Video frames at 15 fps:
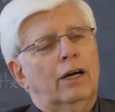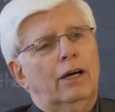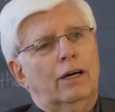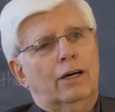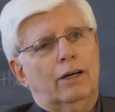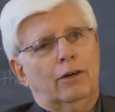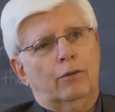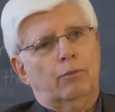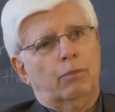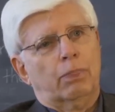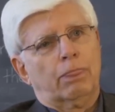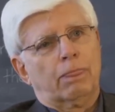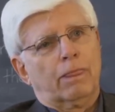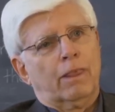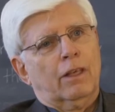Um,
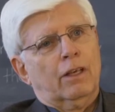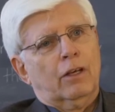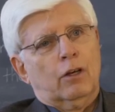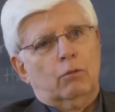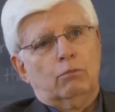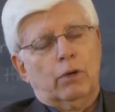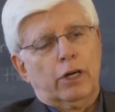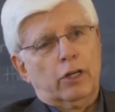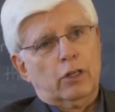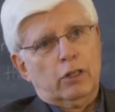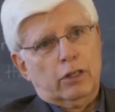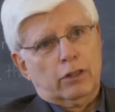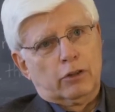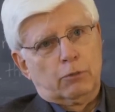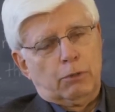
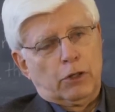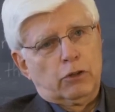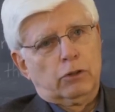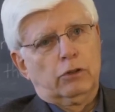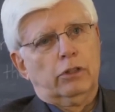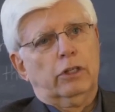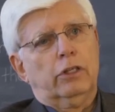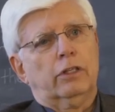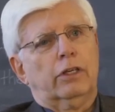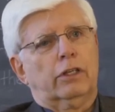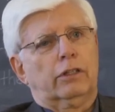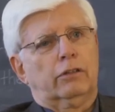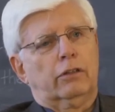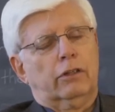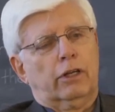my uh, specialty
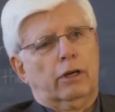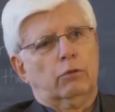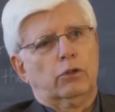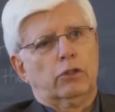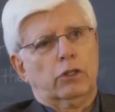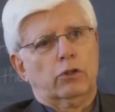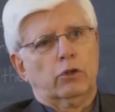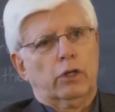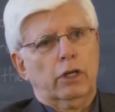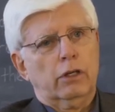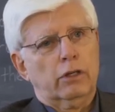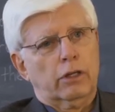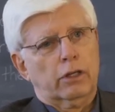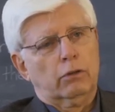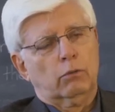that, that I was
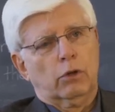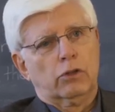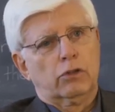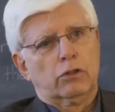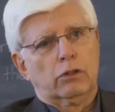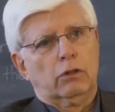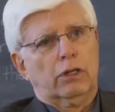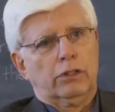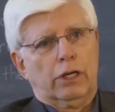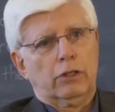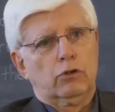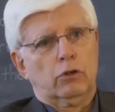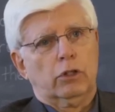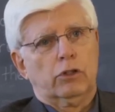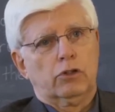educated in was, was
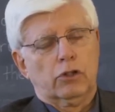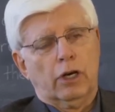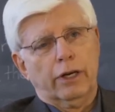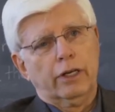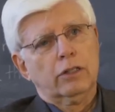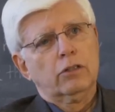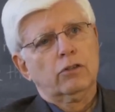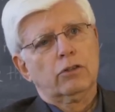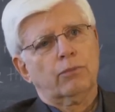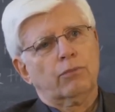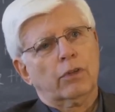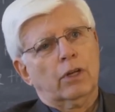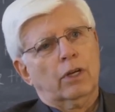actually science